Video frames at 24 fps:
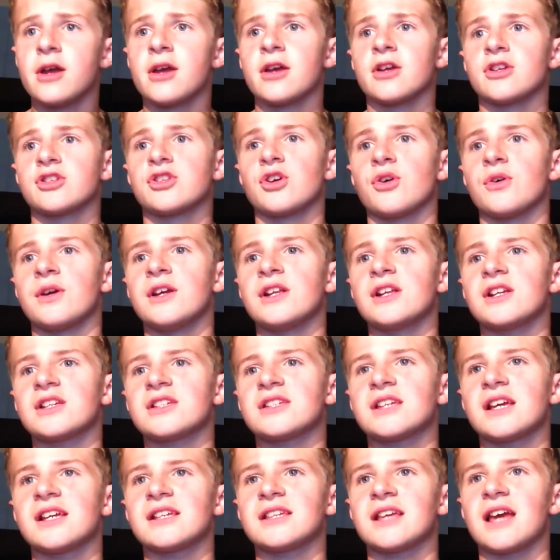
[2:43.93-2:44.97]
So he just
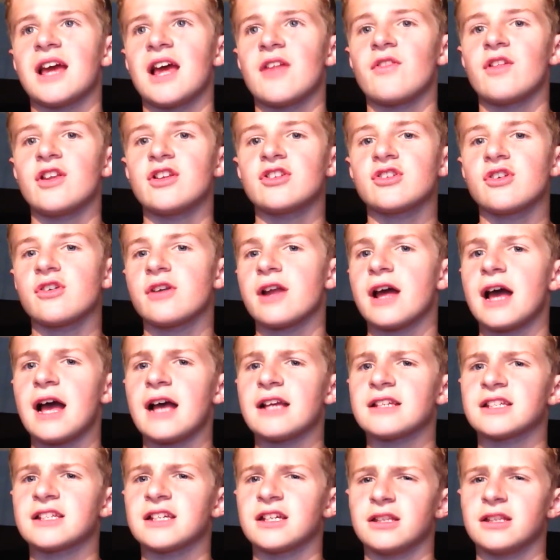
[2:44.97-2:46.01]
says that, and then he started
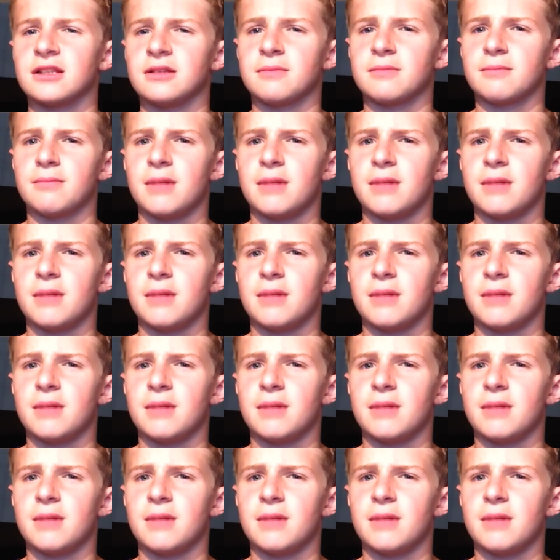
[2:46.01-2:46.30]
asking